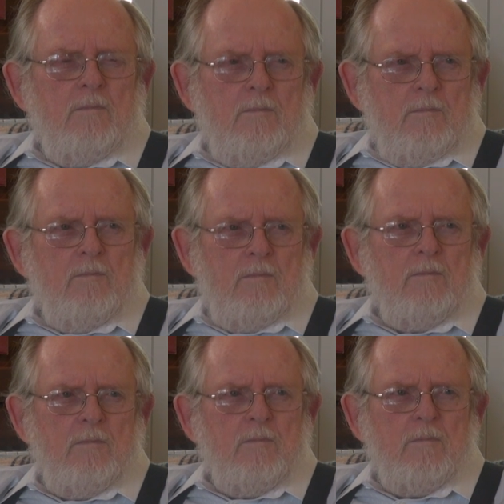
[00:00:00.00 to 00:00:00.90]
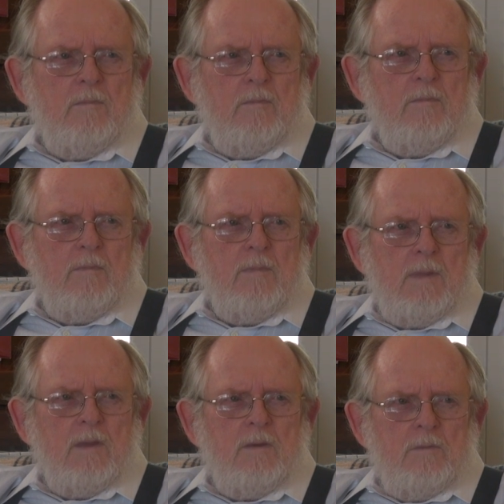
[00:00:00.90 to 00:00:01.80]
They said the story was
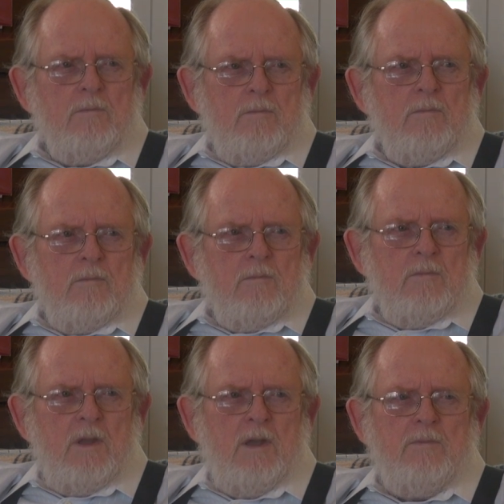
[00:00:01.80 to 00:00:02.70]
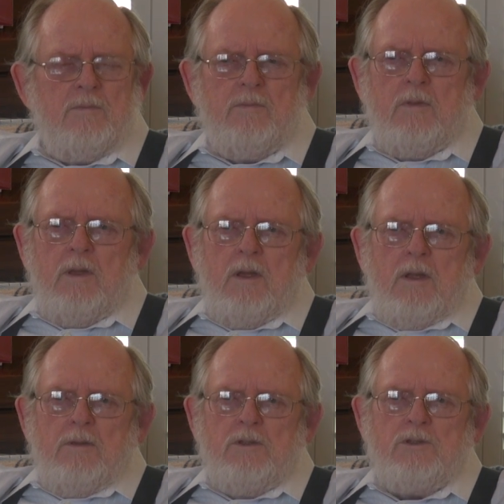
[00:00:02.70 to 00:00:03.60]
written by him. Yeah,
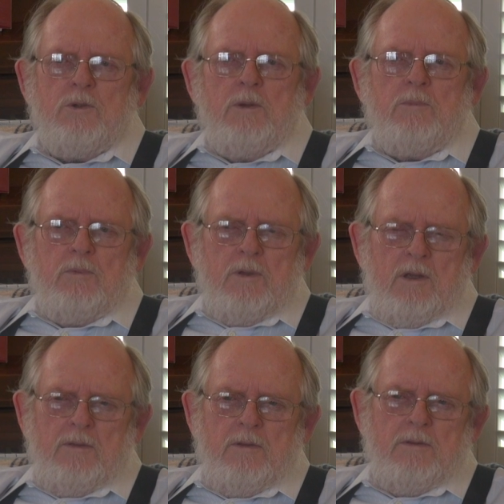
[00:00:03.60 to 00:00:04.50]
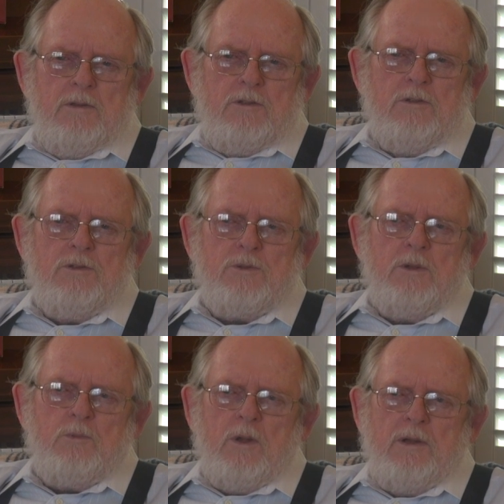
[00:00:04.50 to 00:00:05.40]
the script. Yeah, the two
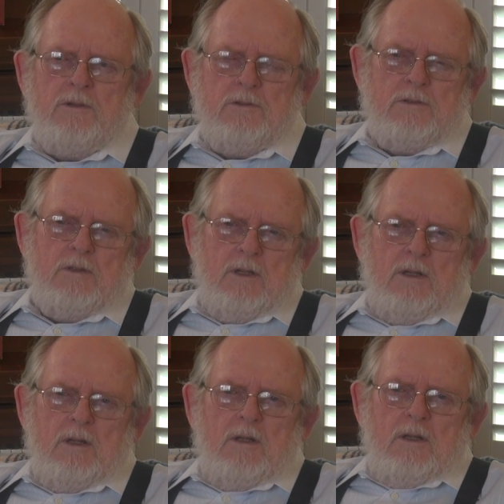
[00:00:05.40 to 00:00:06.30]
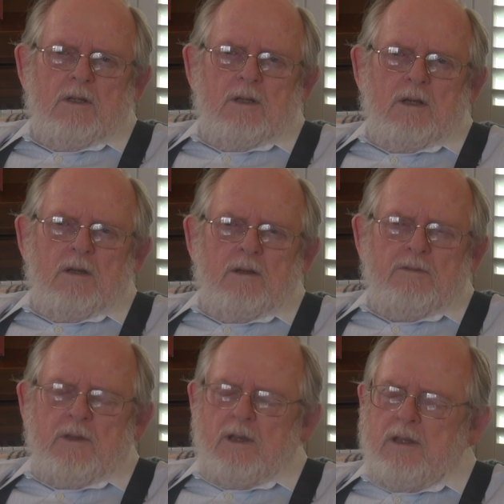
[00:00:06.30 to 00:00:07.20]
script writers,
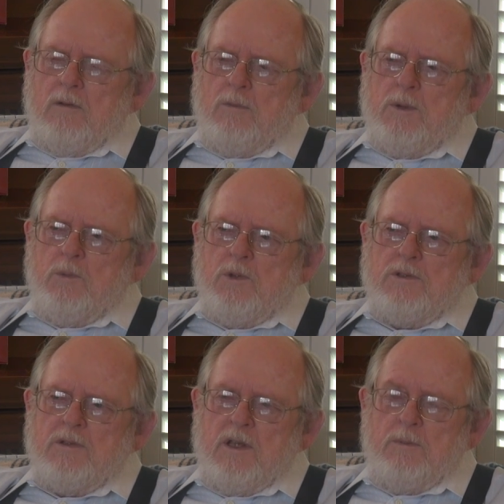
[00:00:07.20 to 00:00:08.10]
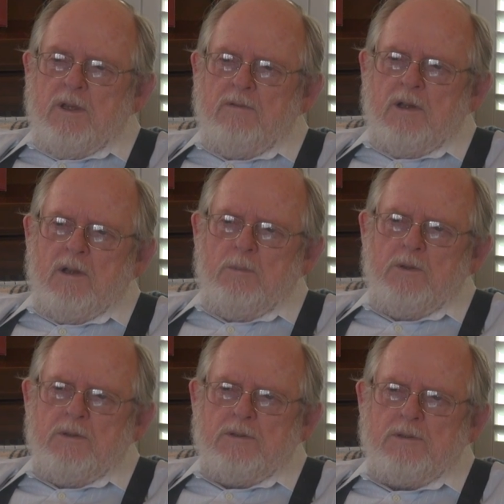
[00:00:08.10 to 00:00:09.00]
I can't remember his name. I have a
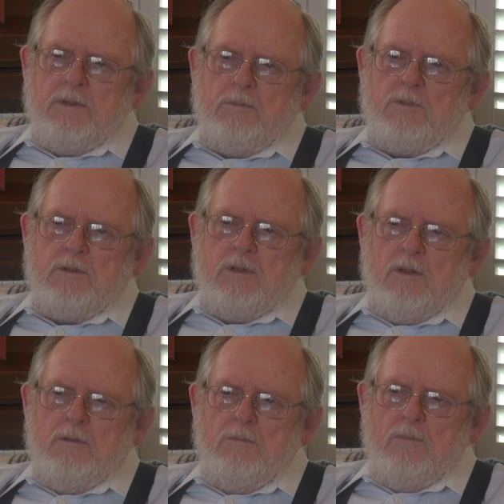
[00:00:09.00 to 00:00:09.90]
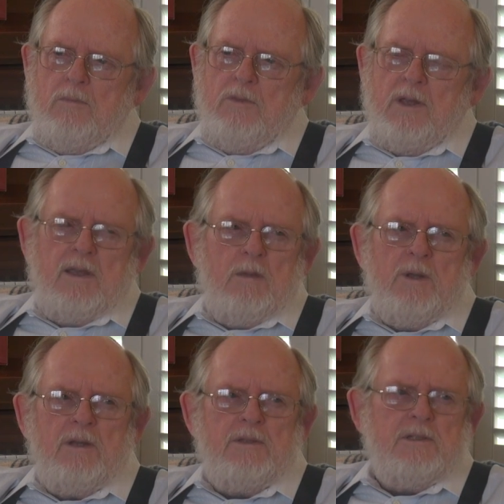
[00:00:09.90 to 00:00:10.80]
copy of the script. They came
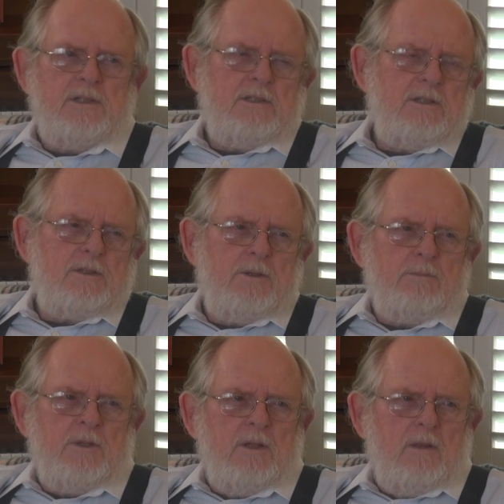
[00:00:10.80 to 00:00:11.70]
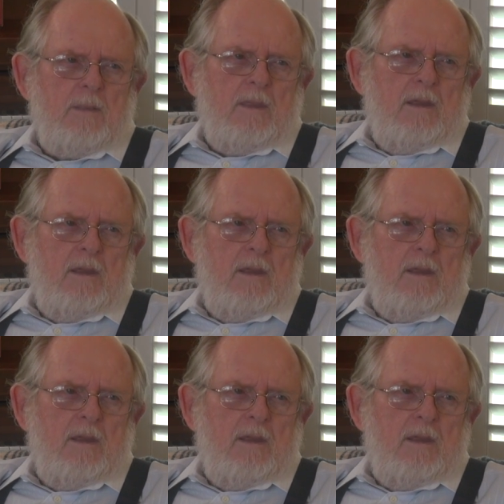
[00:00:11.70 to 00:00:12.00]
out of the Disney script mill.